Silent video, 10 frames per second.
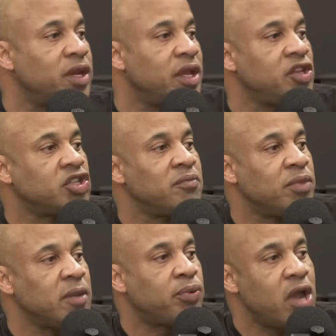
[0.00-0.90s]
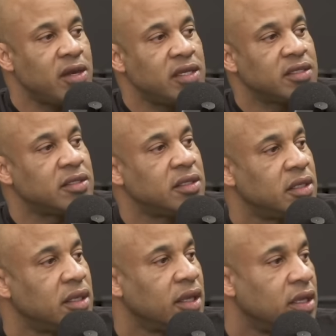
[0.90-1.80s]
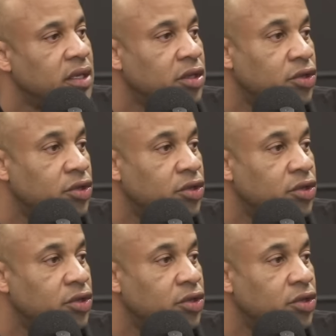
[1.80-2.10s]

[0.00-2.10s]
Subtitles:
many HMB products, you